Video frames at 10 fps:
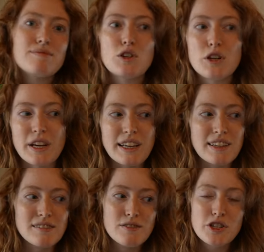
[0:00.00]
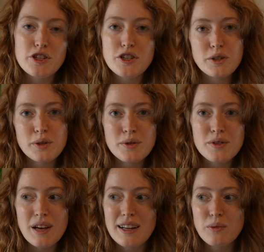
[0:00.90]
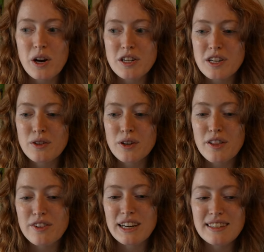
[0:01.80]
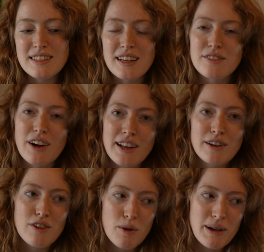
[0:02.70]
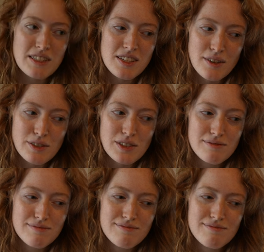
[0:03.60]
cooking stews and watching Lord of the Rings and writing a romance novel.